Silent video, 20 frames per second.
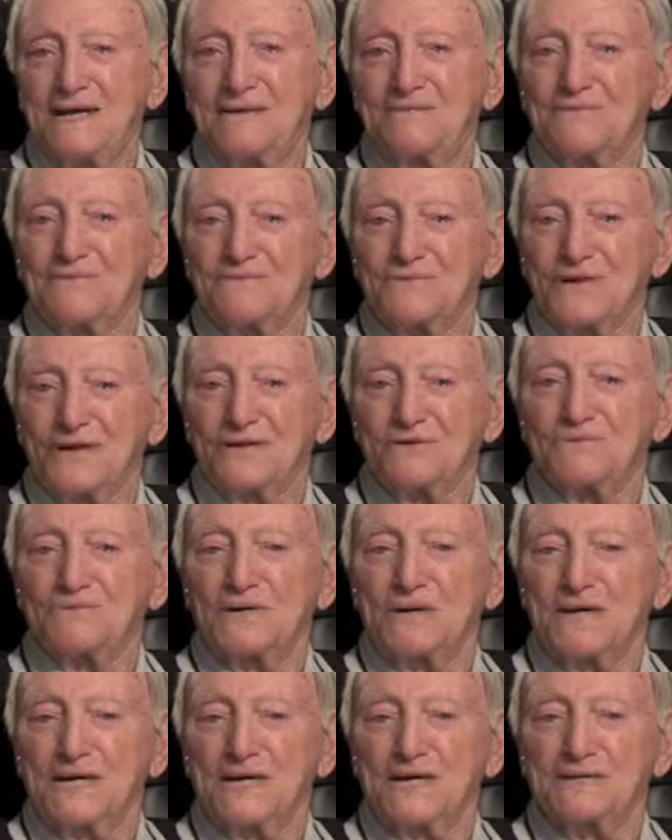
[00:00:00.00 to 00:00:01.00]
yep, Red
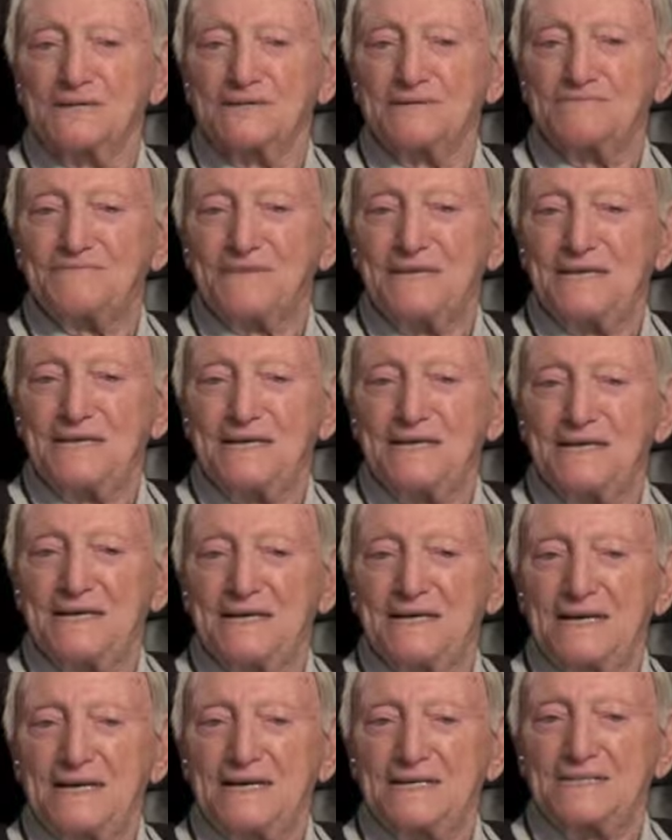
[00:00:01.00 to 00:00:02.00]
O'Brien.
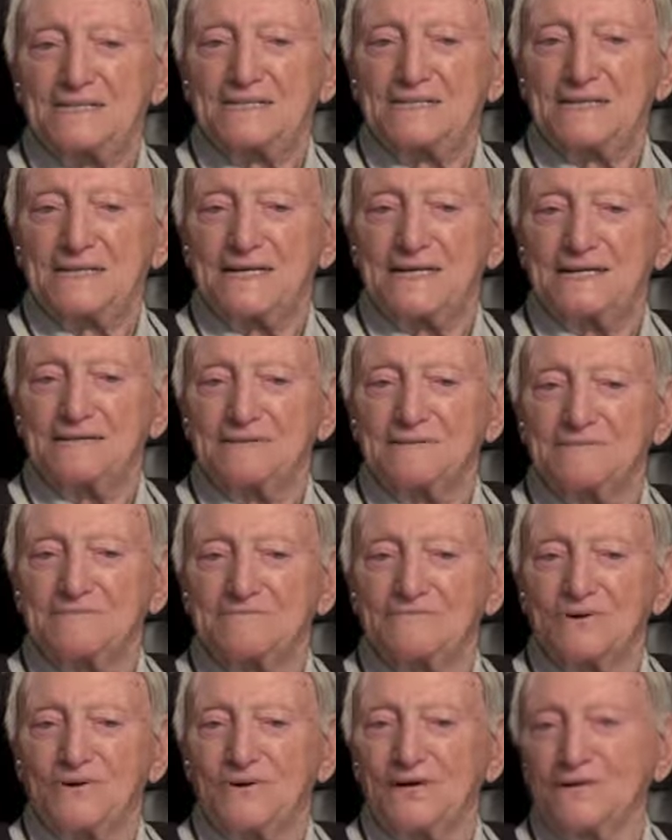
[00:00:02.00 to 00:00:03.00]
And uh,
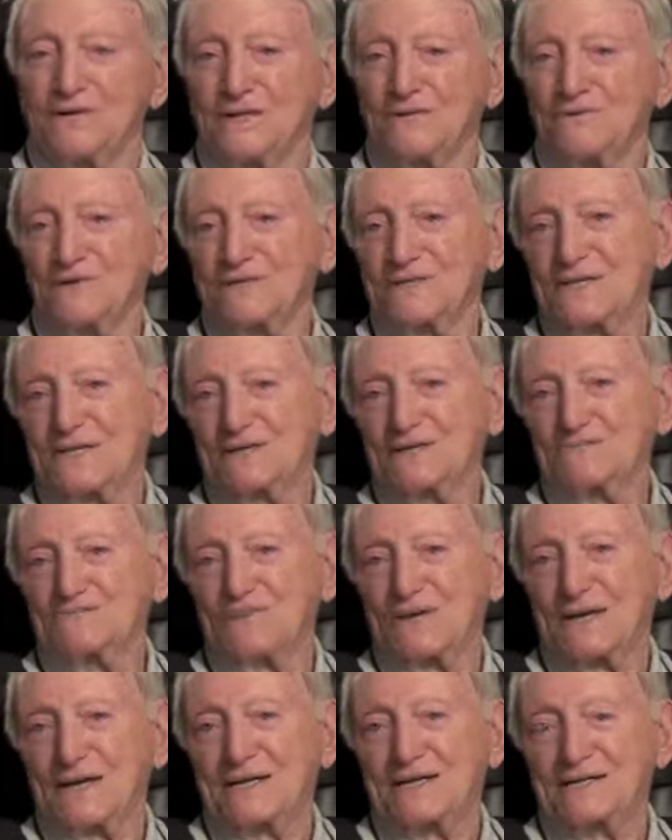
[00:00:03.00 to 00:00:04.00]
boy, they were
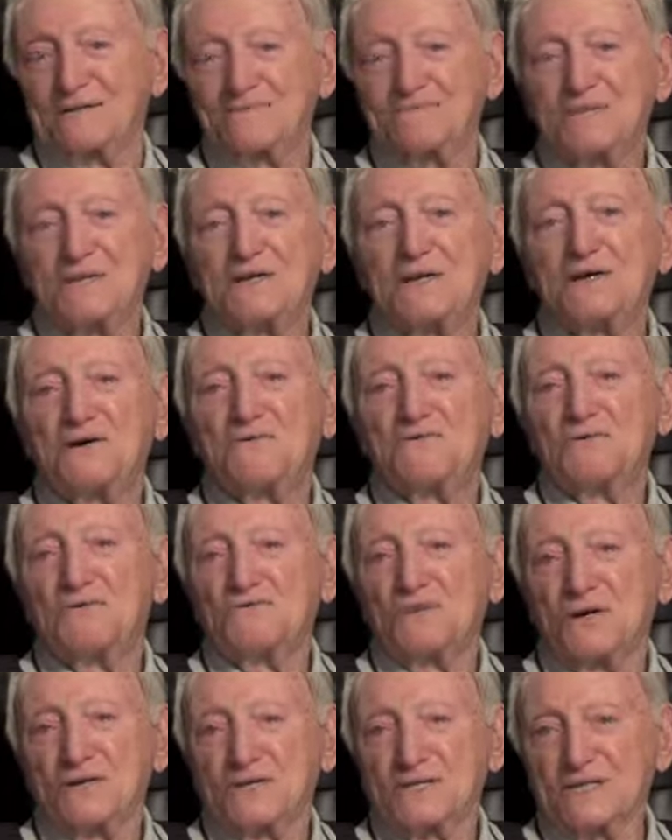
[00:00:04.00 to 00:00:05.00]
tickled pink. We
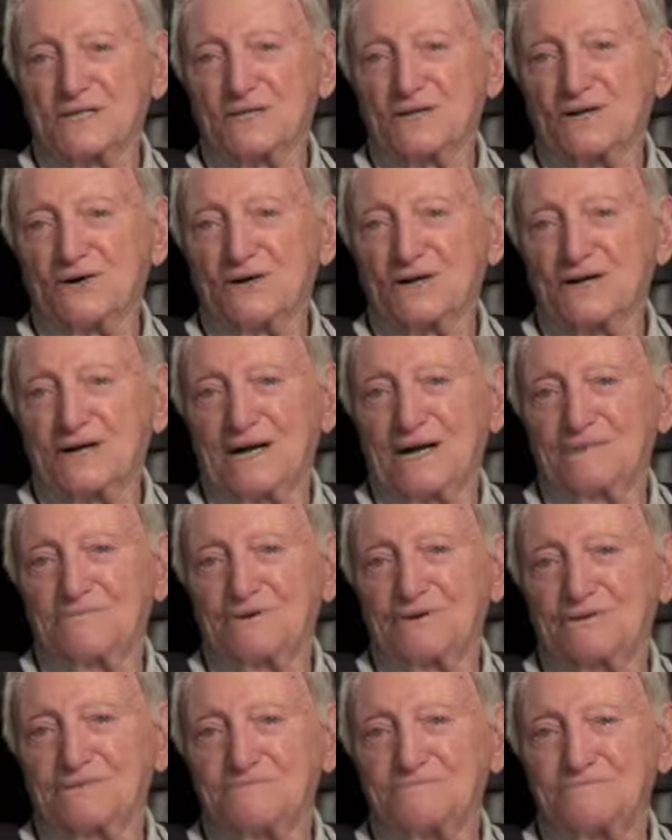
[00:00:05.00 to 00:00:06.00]
pull into New York
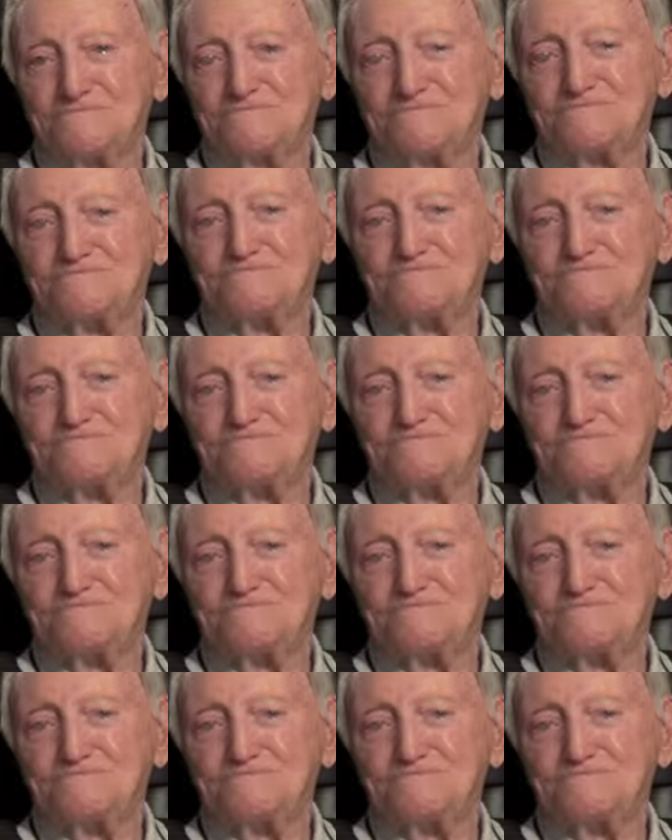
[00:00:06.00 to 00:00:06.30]
Harbor,